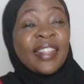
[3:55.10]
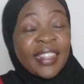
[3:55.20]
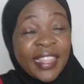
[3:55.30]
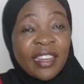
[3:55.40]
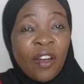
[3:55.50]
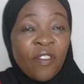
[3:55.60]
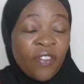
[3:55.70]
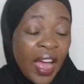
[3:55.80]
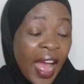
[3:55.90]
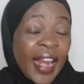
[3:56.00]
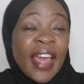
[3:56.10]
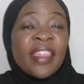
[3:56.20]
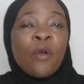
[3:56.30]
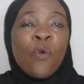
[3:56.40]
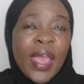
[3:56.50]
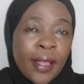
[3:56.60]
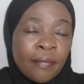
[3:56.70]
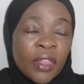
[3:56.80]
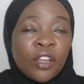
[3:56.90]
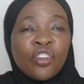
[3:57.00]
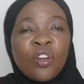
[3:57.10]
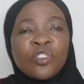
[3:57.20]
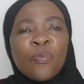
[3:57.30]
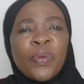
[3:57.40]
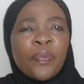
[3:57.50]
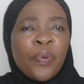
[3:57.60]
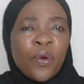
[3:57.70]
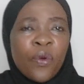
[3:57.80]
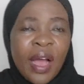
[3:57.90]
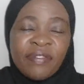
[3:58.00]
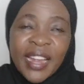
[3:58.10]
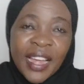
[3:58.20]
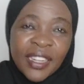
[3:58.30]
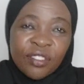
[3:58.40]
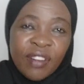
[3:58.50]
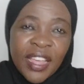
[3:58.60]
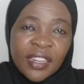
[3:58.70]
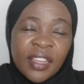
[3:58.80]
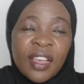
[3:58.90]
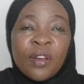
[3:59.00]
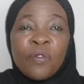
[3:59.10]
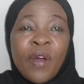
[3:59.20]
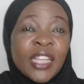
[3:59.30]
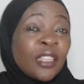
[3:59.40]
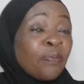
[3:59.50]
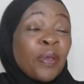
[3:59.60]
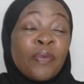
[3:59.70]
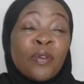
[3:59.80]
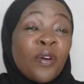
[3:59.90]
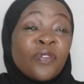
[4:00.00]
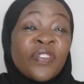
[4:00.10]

think of another way. Talk to people who have done it right. Watch people on